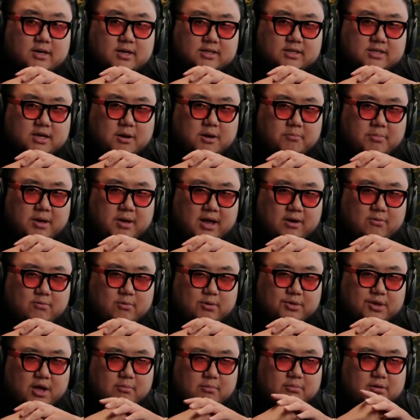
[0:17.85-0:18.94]
has come back
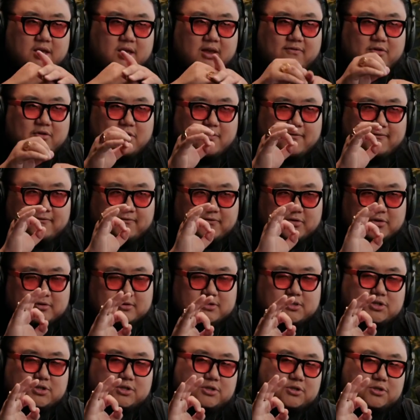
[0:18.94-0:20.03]
with, I believe, her
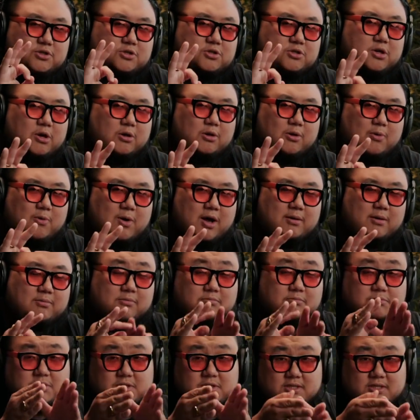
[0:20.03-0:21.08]
first solo album.